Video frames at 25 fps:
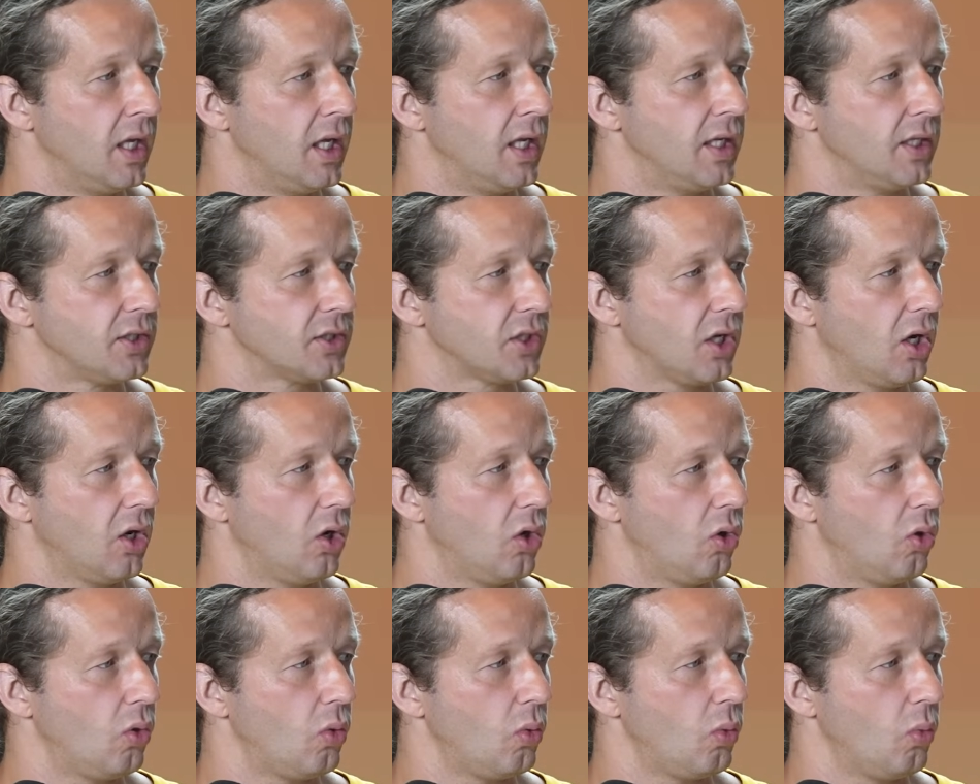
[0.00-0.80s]

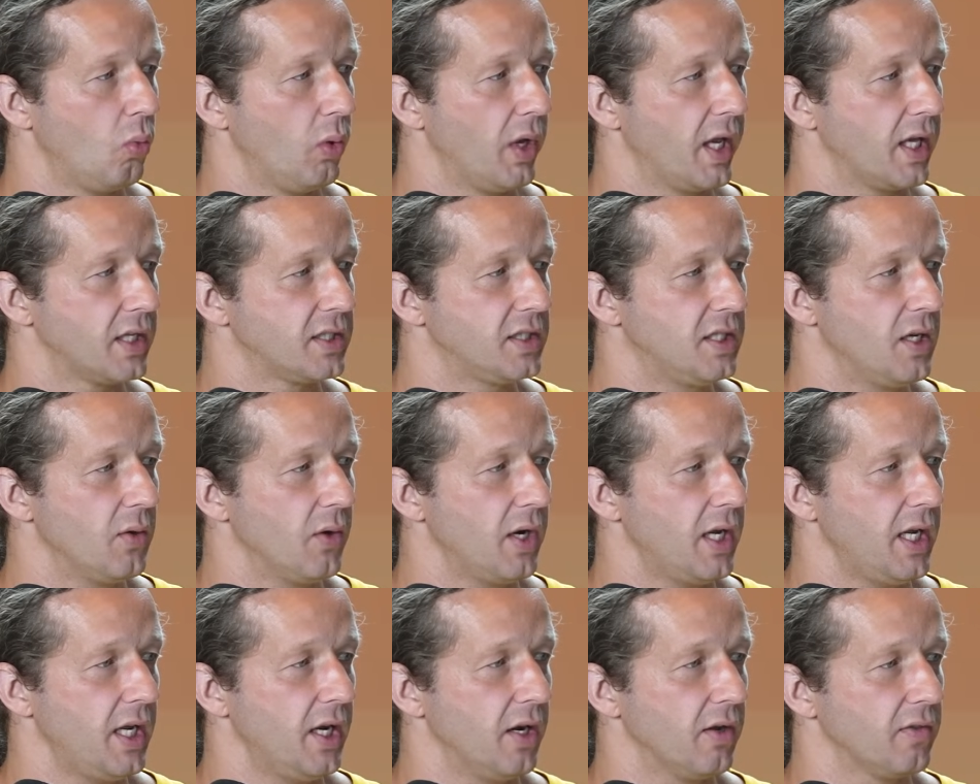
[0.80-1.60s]
So we can see
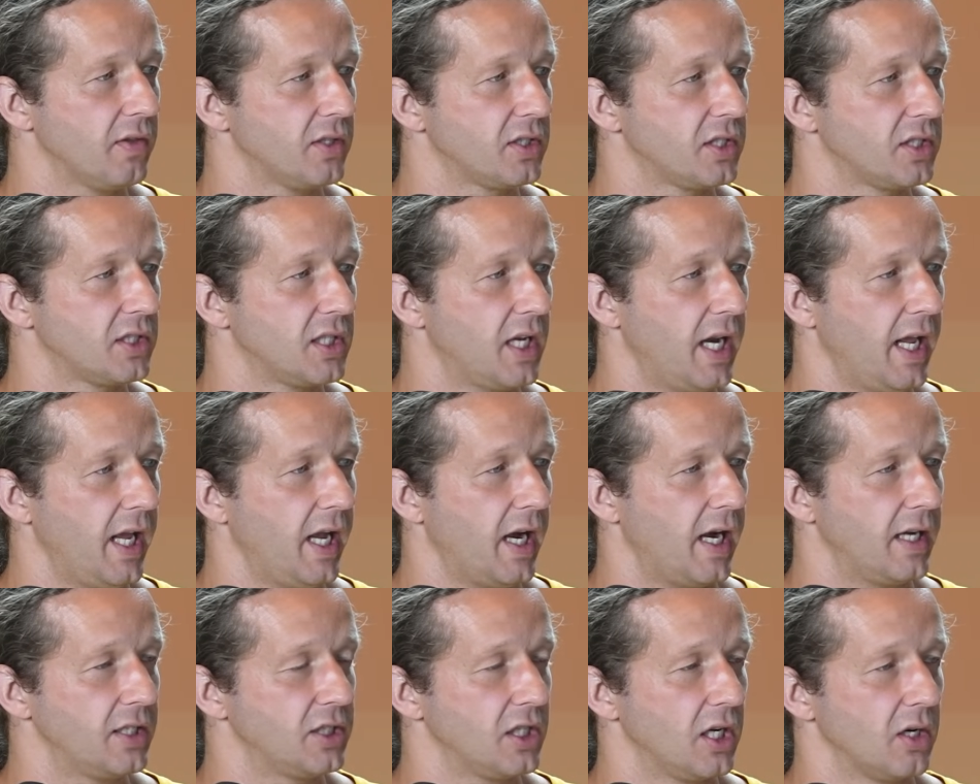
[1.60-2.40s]
right here, this is an
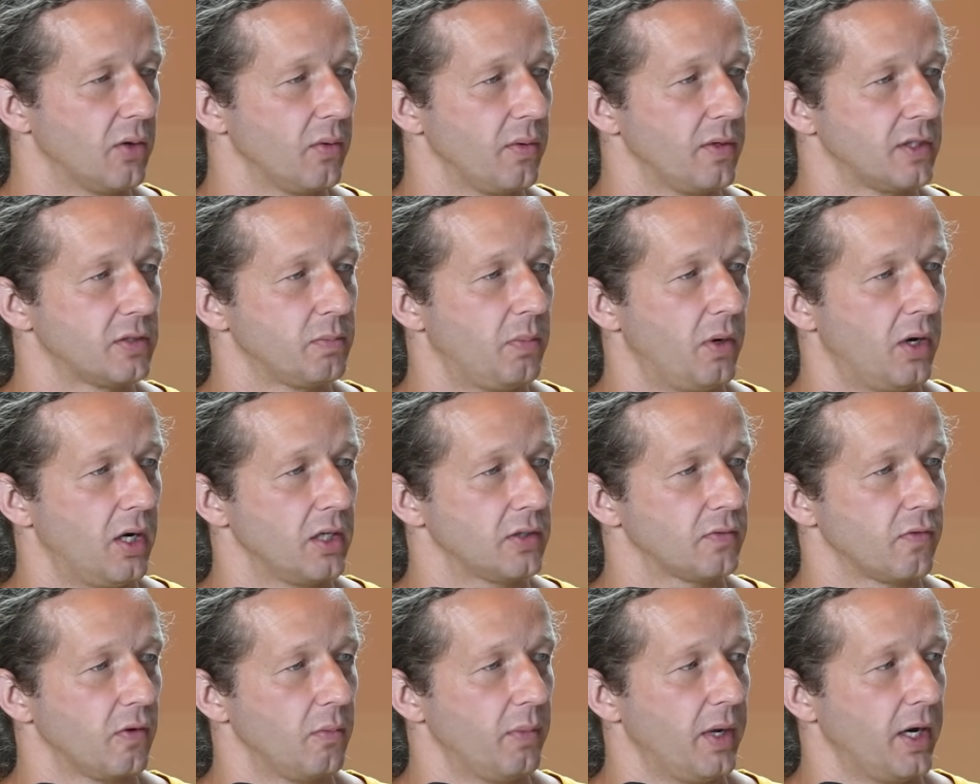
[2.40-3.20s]
AI generated
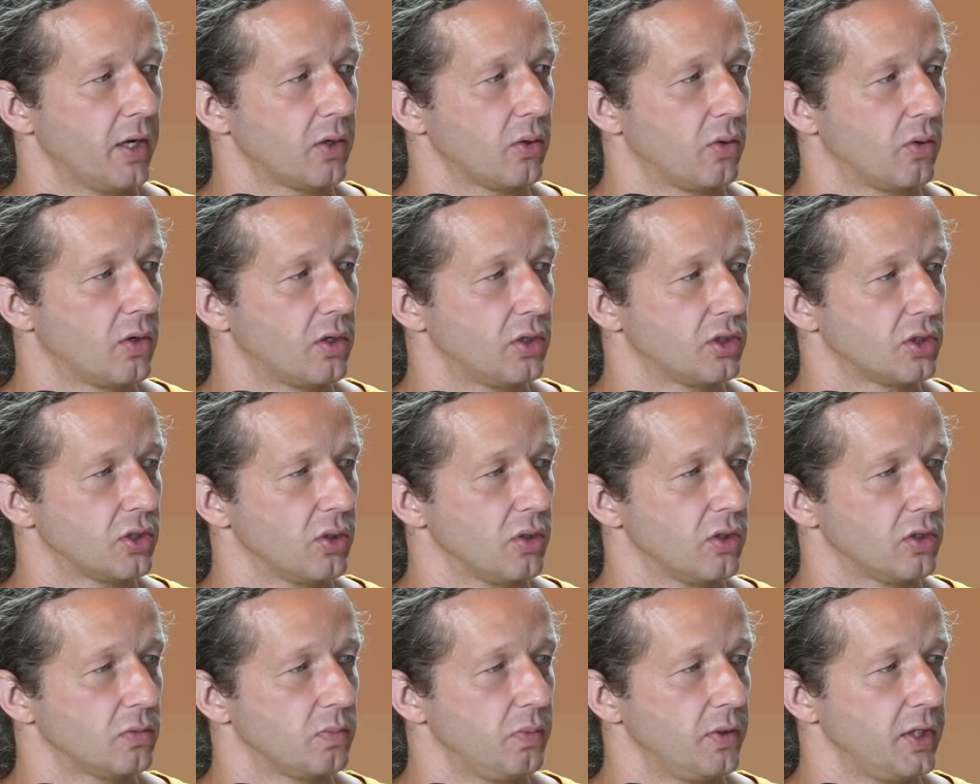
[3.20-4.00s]
response for medical
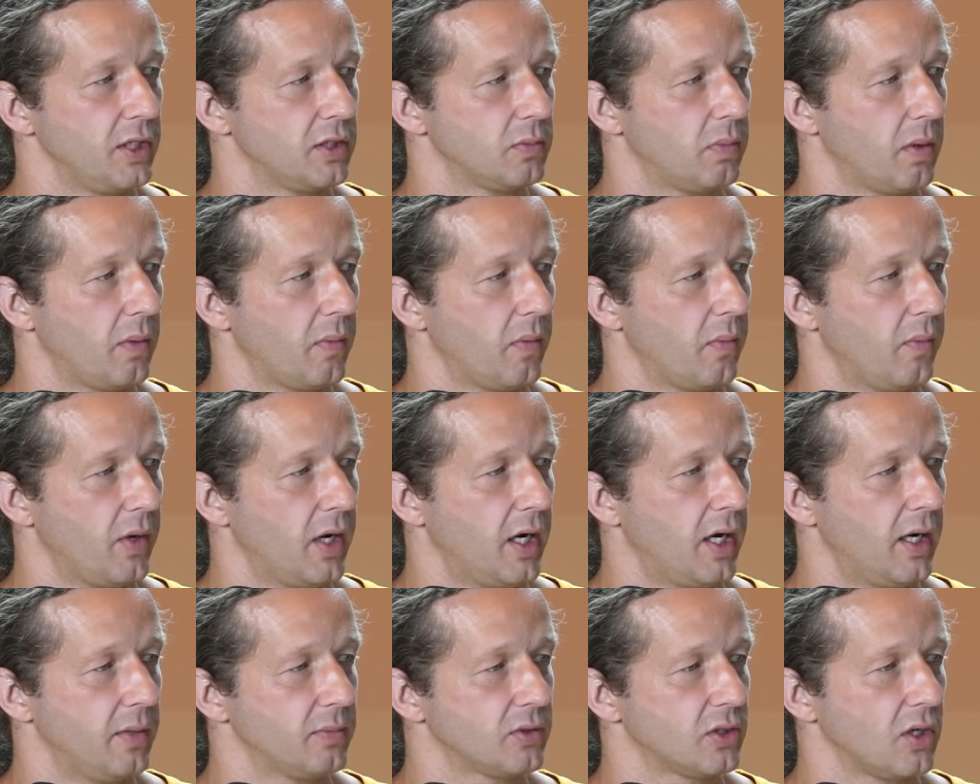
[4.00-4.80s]
concerns, please, blah, blah,
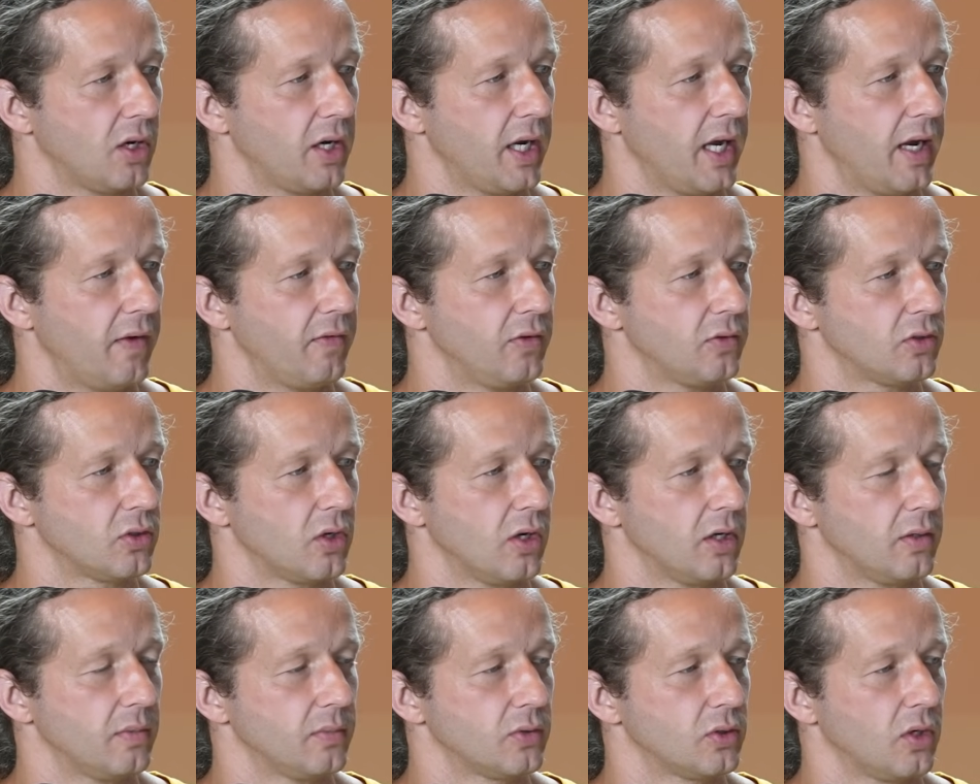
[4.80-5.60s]
blah. I'm sorry having
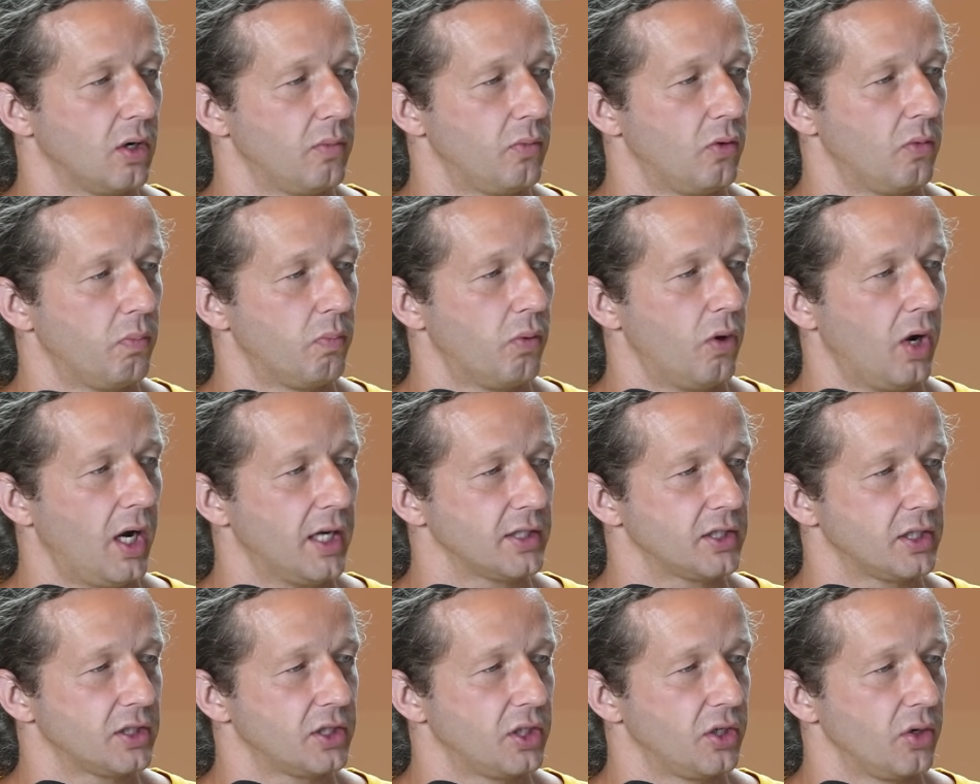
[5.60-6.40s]
tr trouble
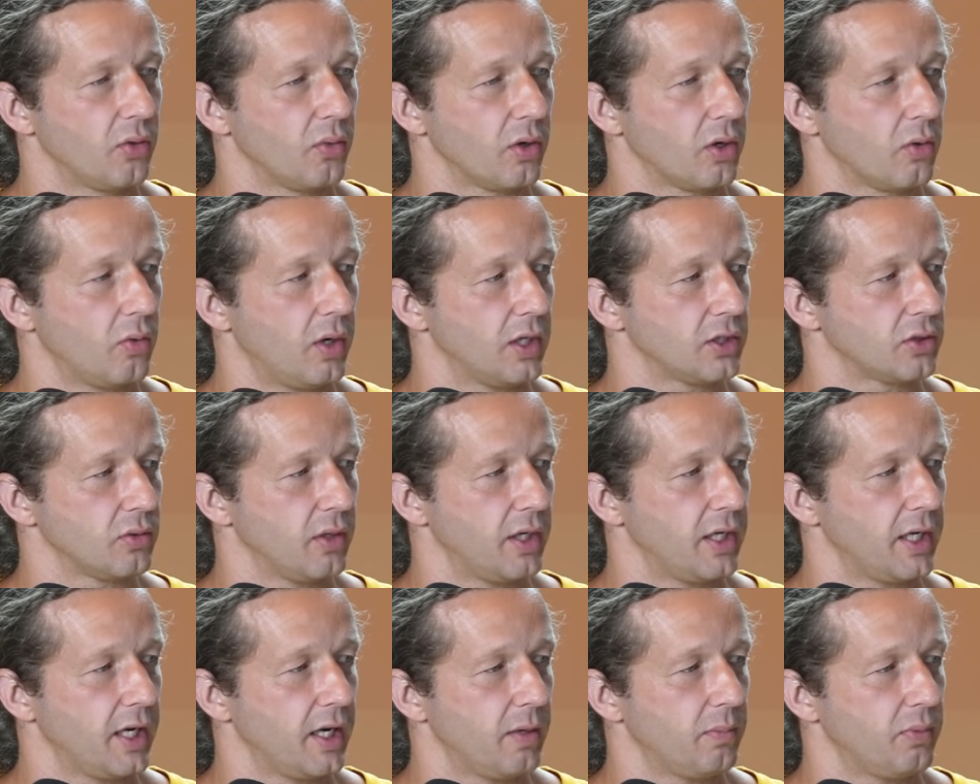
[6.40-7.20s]
processing your request
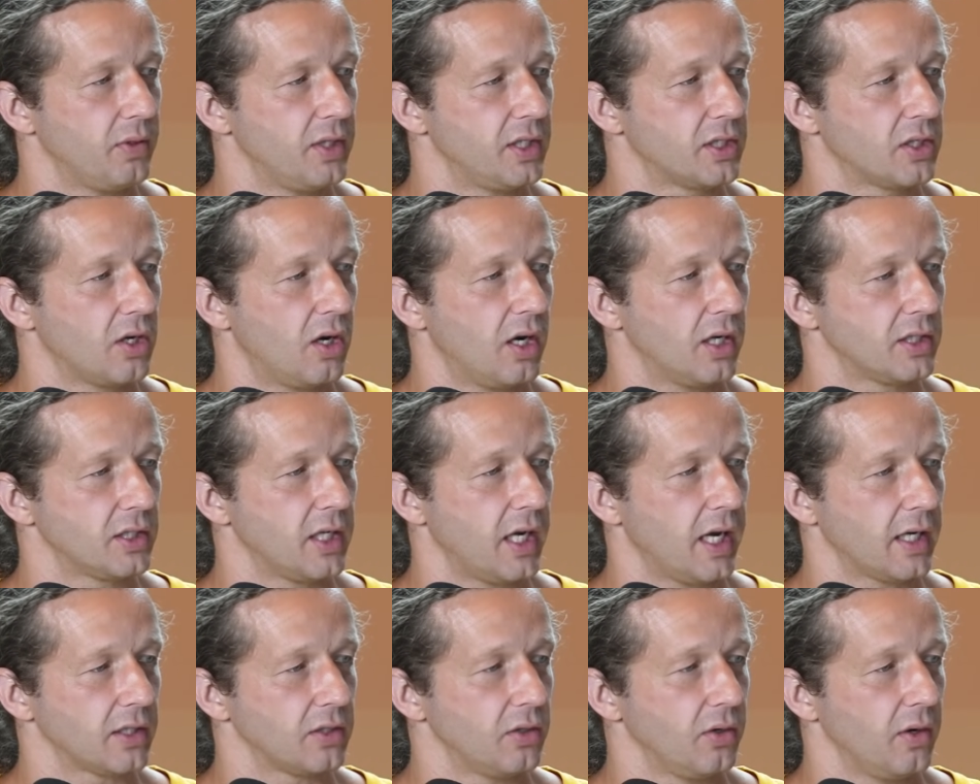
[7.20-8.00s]
right now. Please
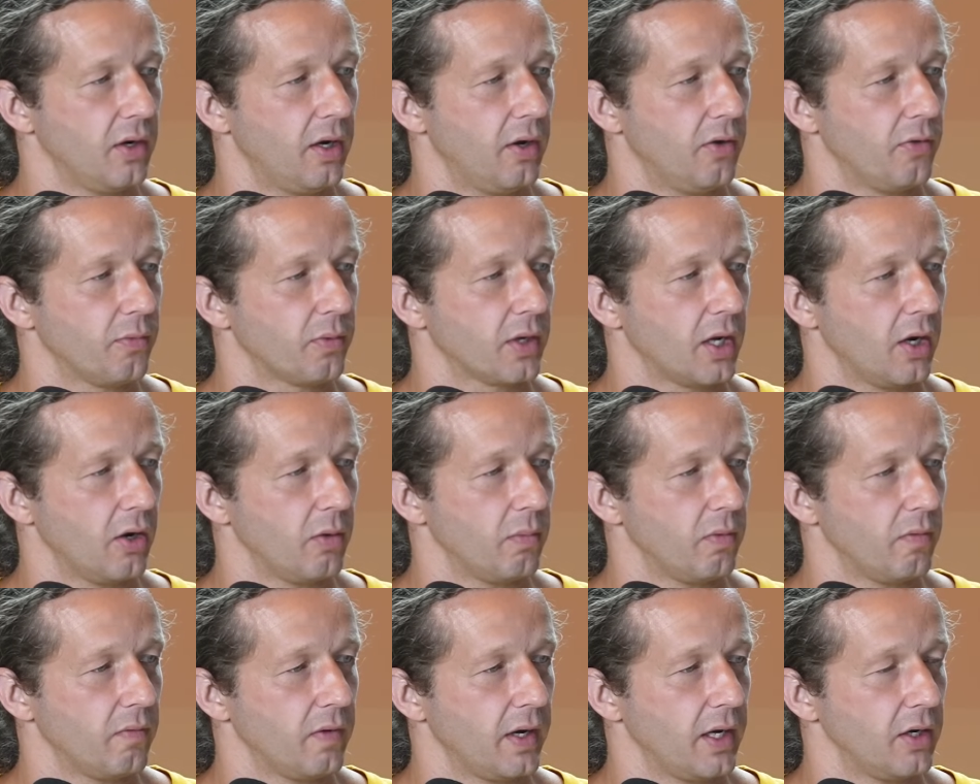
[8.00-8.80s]
contact your healthcare
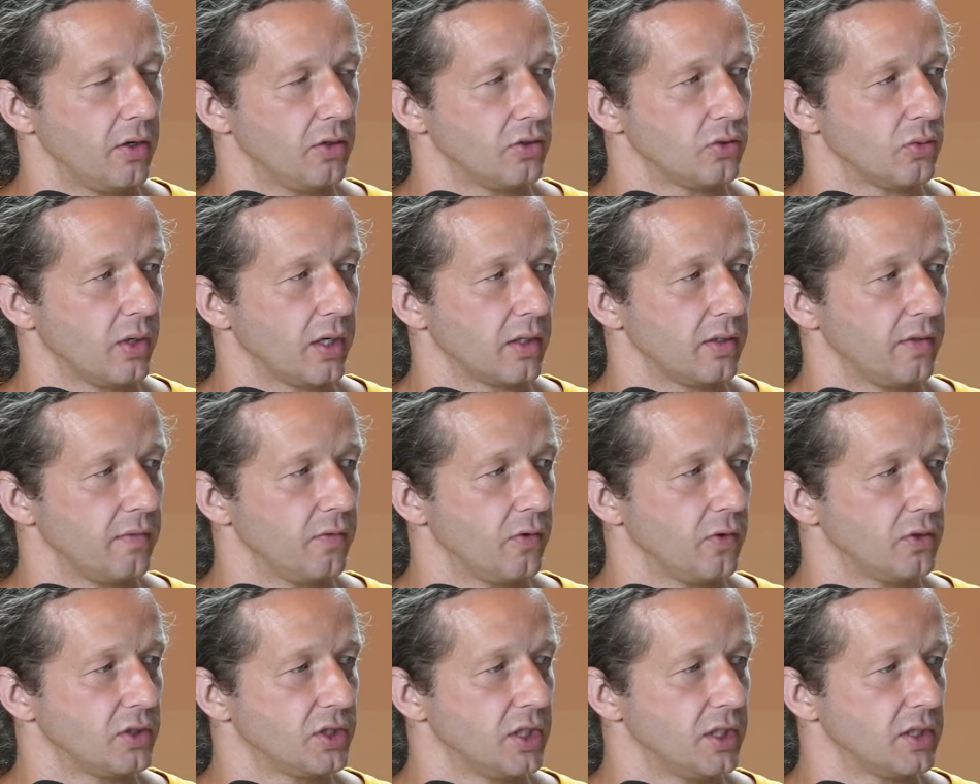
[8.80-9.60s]
provider directly
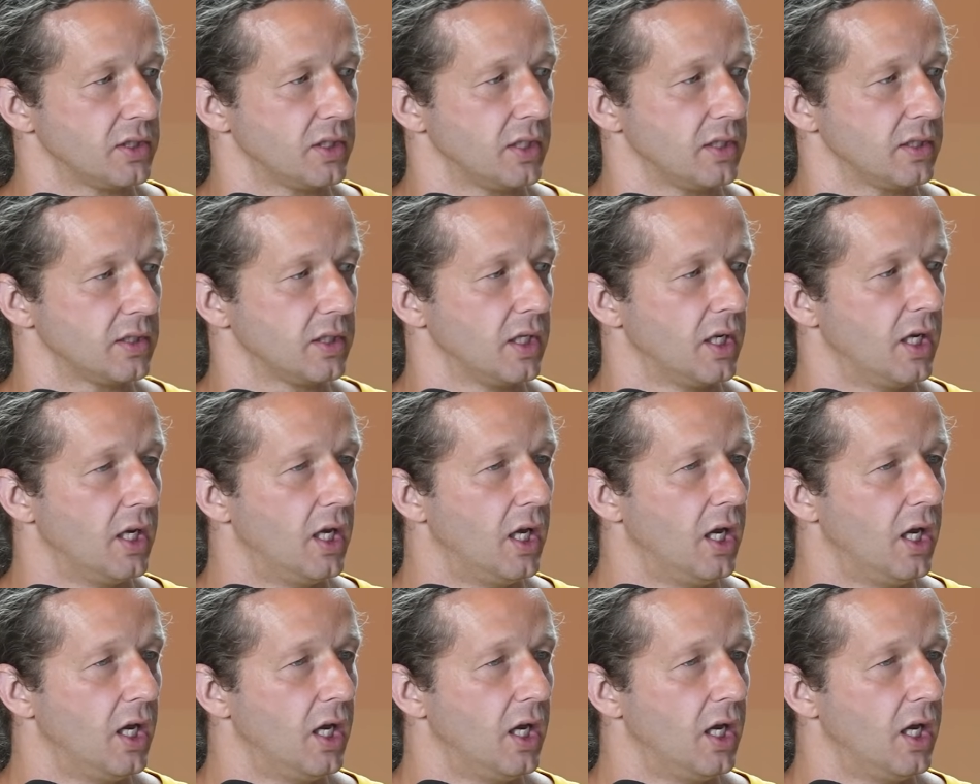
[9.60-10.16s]
for assistance.